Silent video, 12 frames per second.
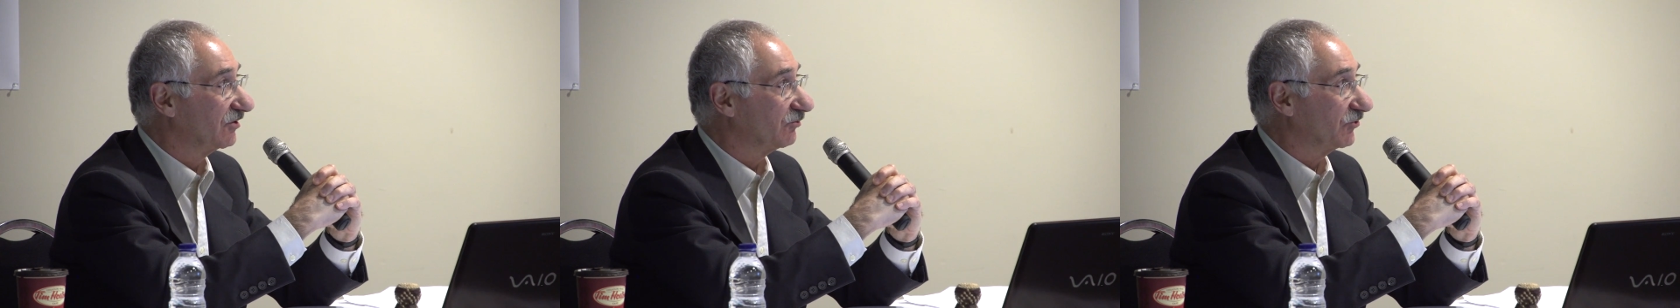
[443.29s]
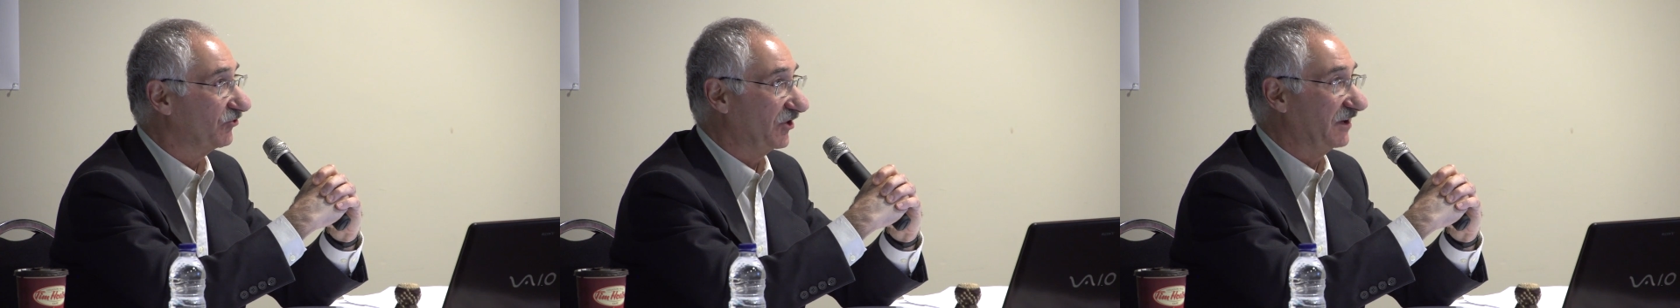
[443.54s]

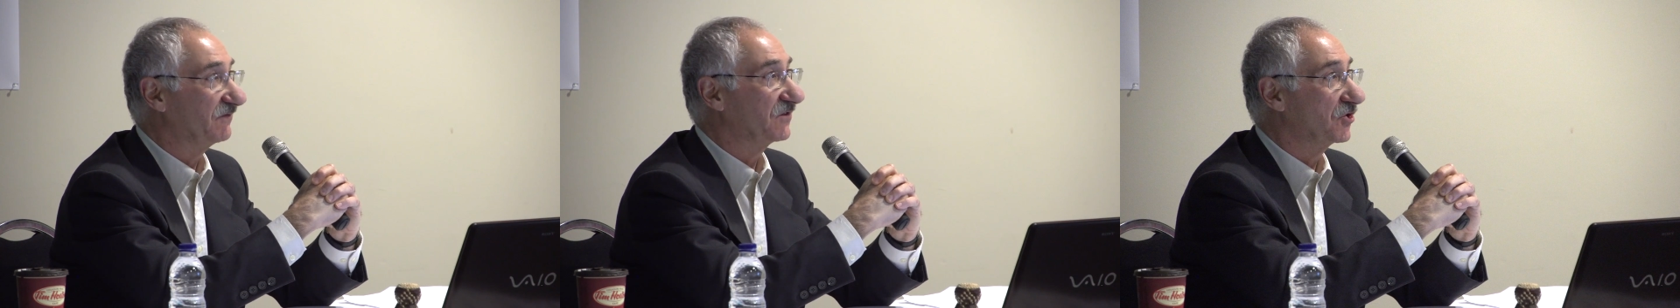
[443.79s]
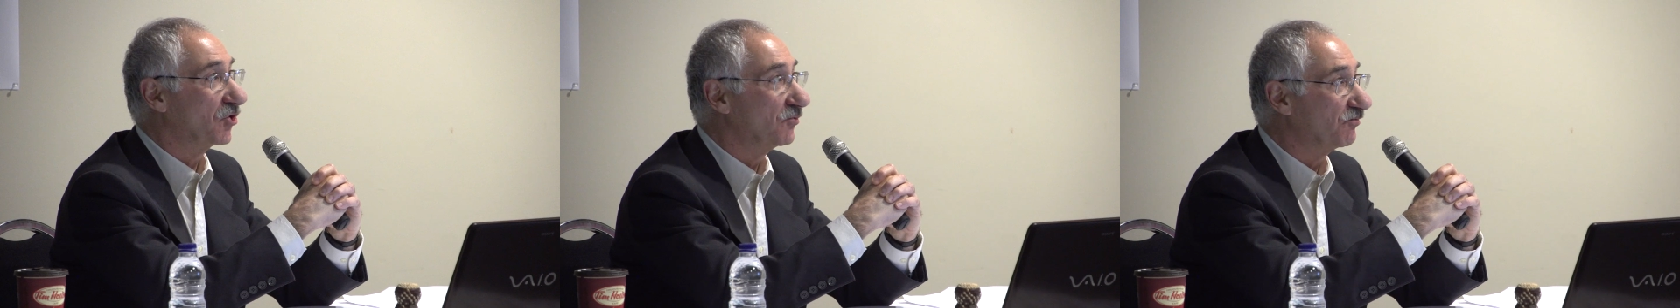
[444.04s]
receive
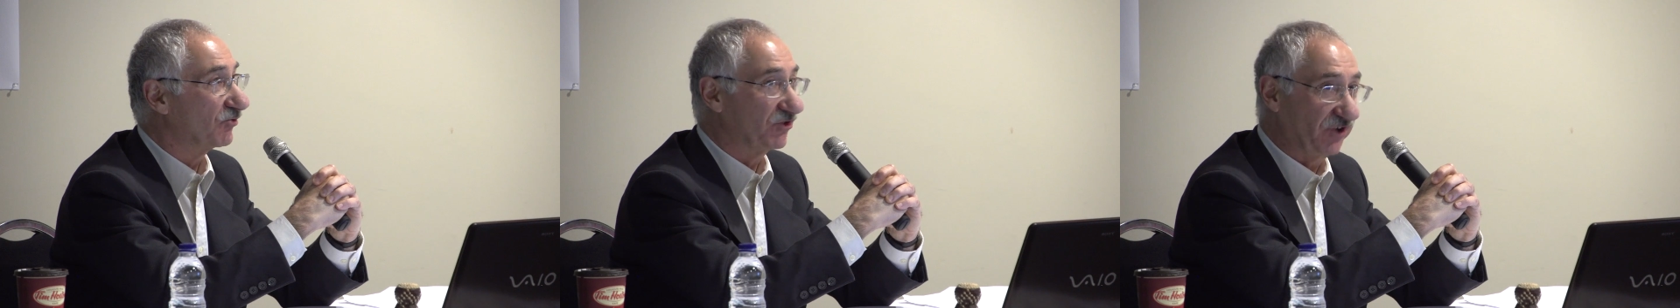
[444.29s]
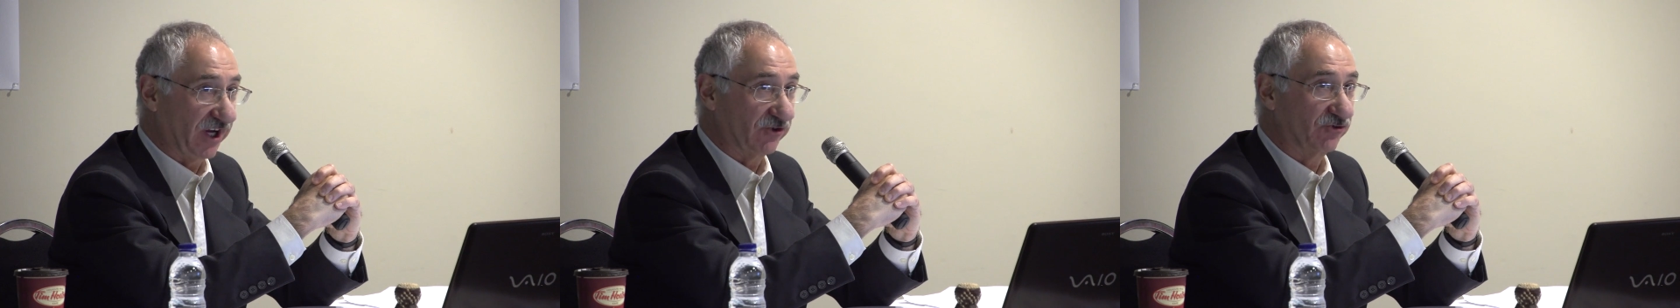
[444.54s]
no
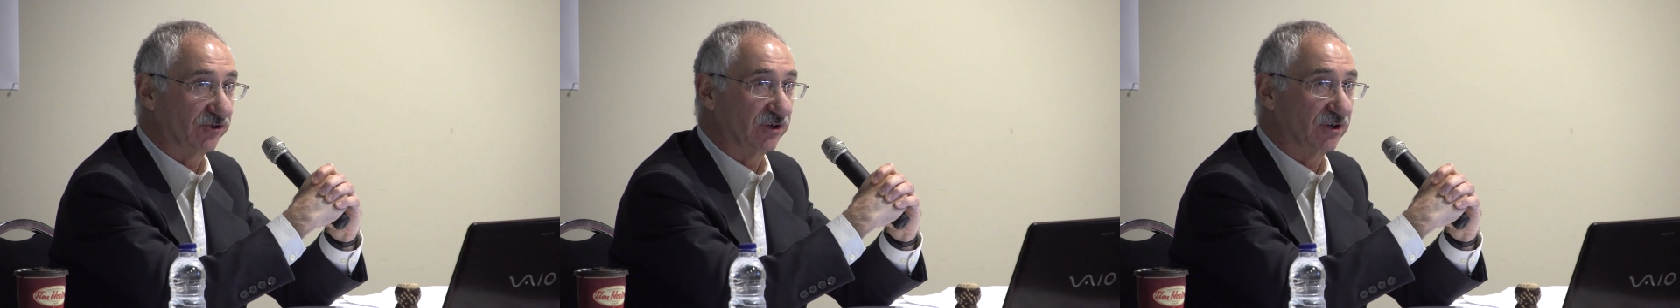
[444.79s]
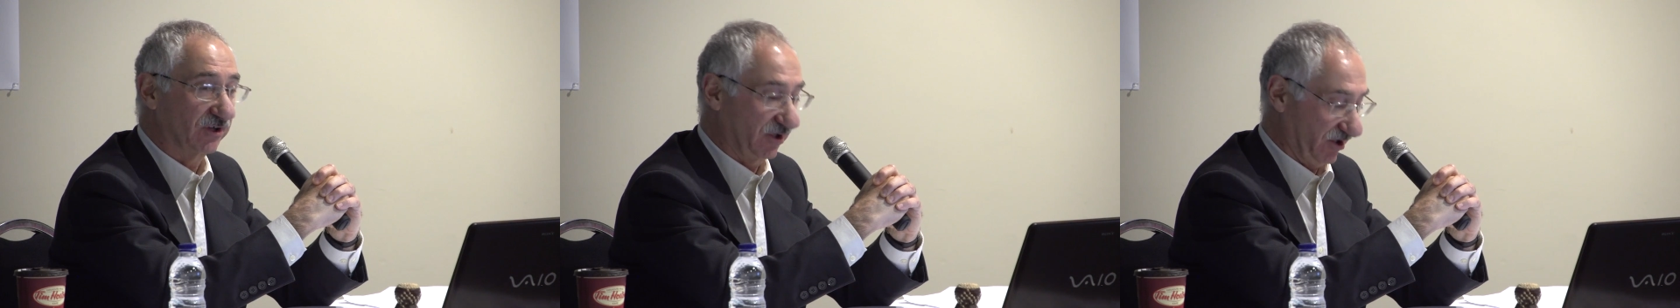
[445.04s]

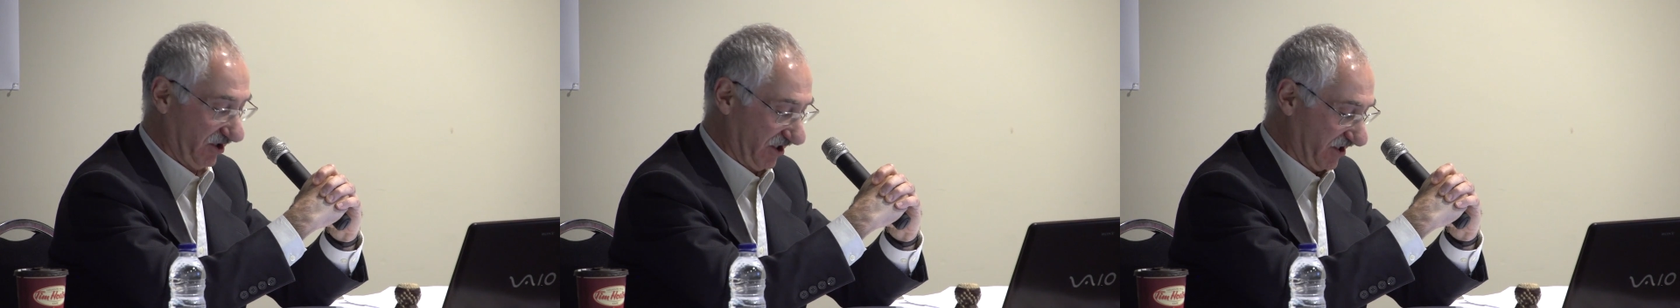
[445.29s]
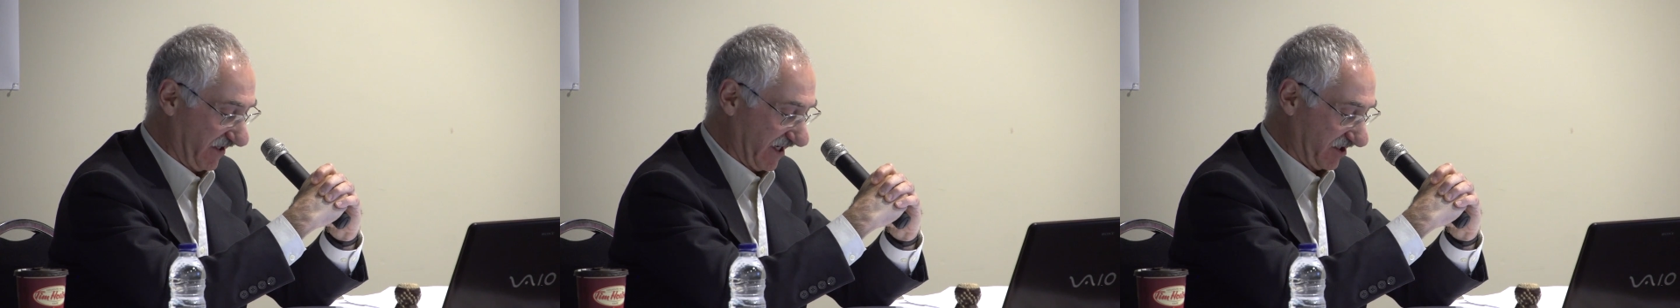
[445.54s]
protection
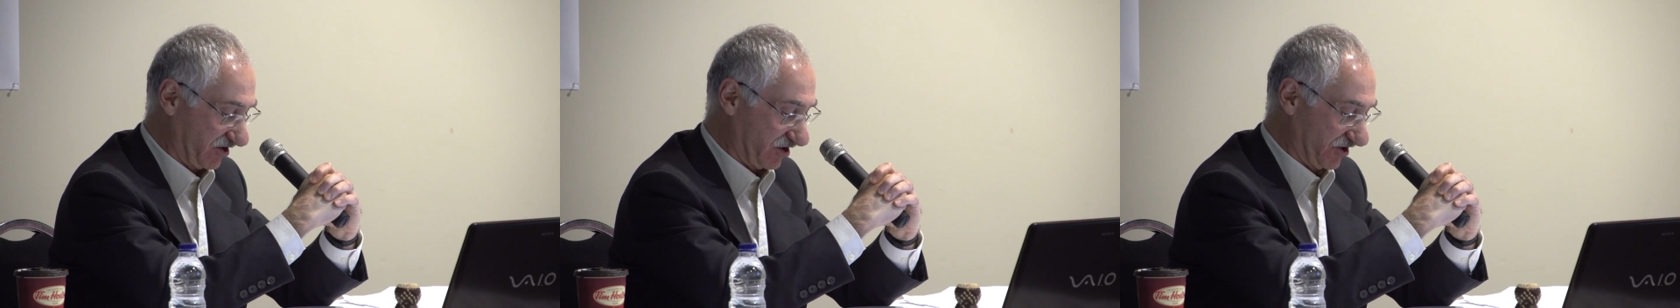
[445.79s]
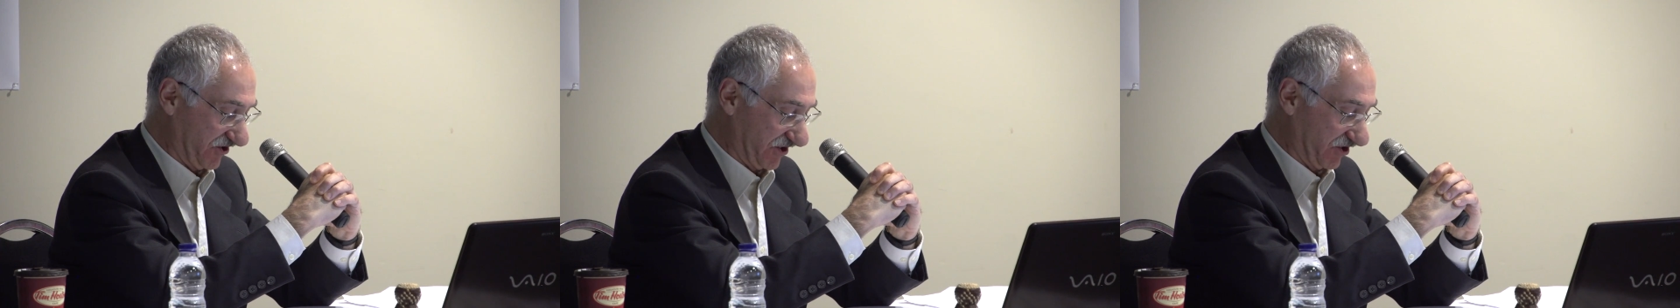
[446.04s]
in that
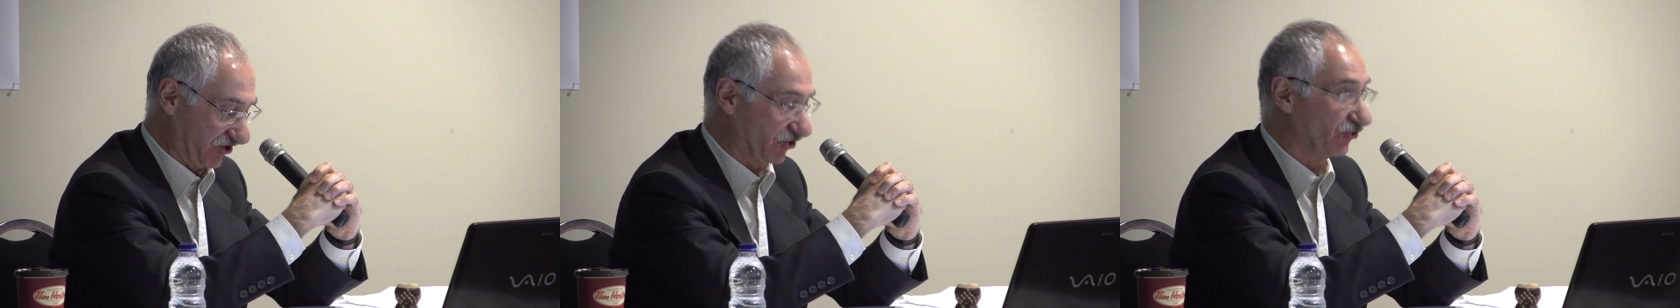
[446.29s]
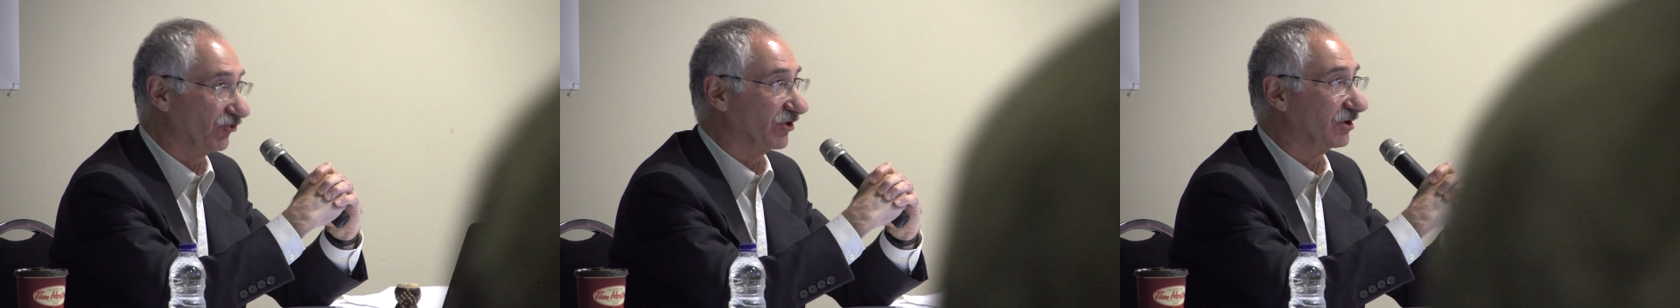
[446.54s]

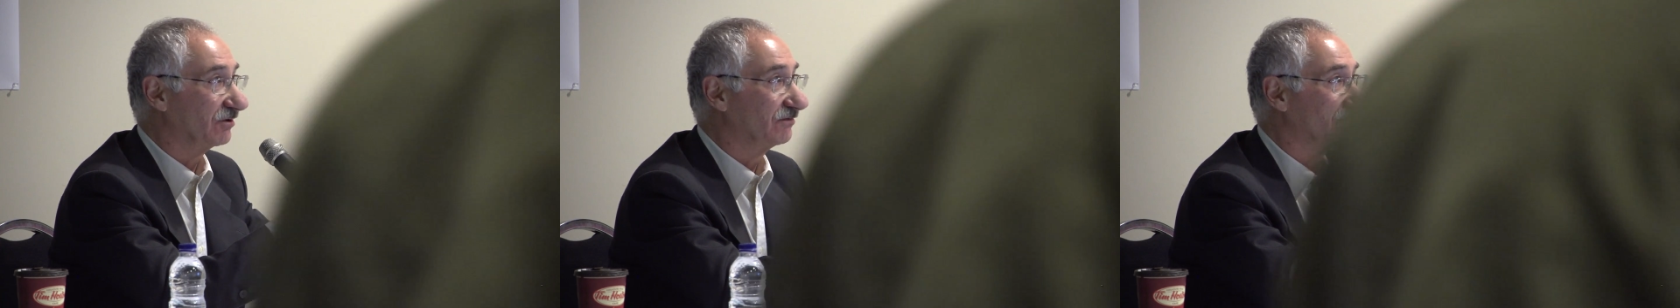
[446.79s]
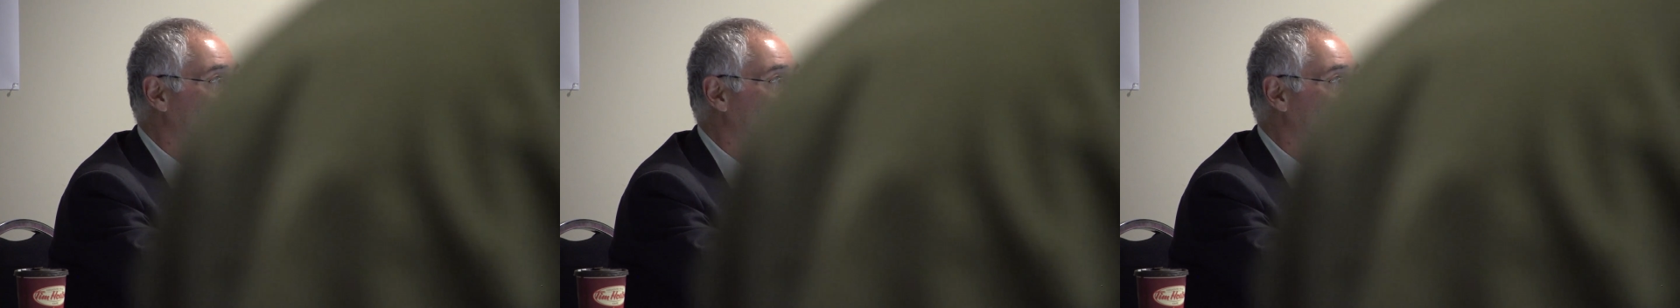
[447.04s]
constitution.